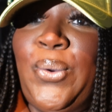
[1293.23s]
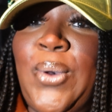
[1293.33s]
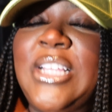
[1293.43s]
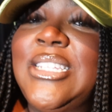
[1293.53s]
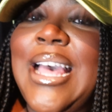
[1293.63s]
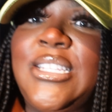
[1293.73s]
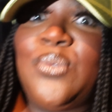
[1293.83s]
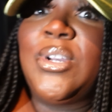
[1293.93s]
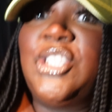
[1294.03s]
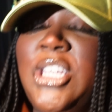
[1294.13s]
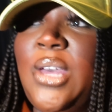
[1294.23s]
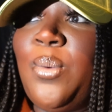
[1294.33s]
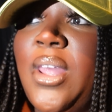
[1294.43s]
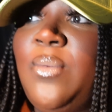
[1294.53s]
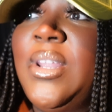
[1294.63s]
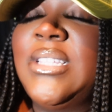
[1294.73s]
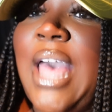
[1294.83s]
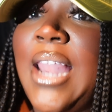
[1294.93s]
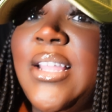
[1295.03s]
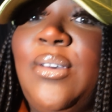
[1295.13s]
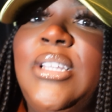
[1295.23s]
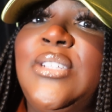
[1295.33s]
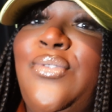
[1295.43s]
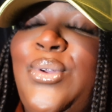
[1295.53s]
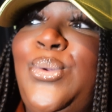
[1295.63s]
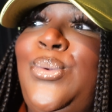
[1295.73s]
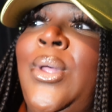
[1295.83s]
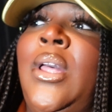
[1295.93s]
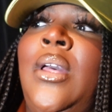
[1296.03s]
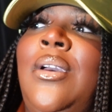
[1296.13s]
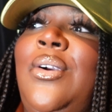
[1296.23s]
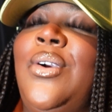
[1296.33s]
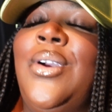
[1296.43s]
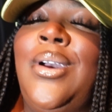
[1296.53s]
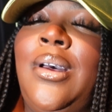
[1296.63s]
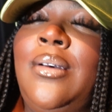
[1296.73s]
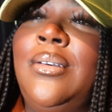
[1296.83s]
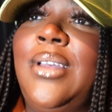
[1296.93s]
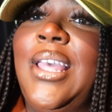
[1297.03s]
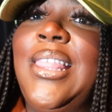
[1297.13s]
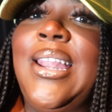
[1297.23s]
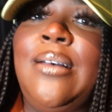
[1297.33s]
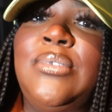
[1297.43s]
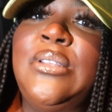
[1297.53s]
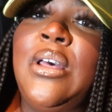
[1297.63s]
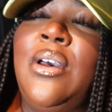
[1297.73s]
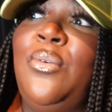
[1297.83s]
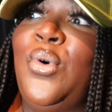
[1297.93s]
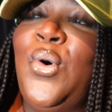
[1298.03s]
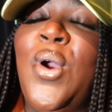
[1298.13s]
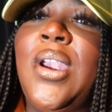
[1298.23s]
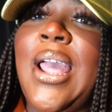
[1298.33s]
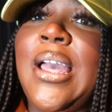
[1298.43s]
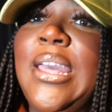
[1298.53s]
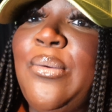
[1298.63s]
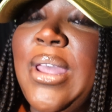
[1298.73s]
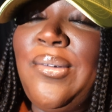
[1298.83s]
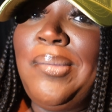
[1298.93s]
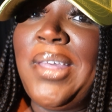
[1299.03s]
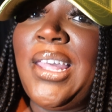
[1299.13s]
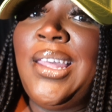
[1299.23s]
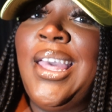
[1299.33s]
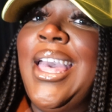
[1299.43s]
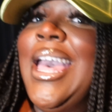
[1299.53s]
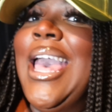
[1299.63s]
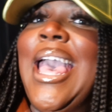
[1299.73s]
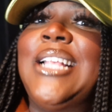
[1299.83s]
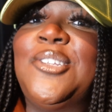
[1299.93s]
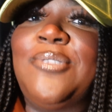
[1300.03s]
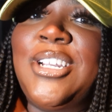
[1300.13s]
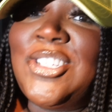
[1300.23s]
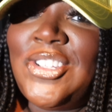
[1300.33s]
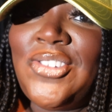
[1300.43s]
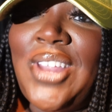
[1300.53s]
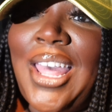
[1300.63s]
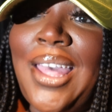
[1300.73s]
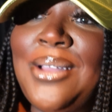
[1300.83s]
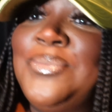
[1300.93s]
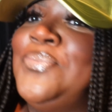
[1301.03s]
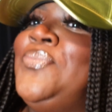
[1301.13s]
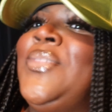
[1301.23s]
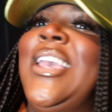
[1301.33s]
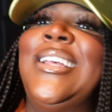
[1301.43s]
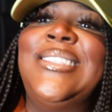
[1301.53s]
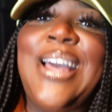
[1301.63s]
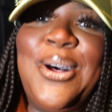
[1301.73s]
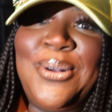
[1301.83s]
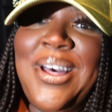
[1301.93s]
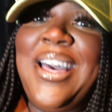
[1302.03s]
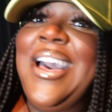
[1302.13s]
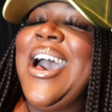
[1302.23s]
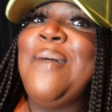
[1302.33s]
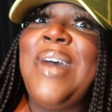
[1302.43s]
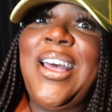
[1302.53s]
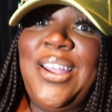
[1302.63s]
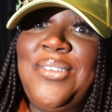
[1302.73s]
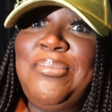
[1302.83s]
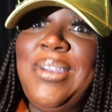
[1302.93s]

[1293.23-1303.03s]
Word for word: I just had to rush and get ready. We decided to go get some food, girl. And then I was recording like a get ready with me. Had to rush and do that. So I'm all over the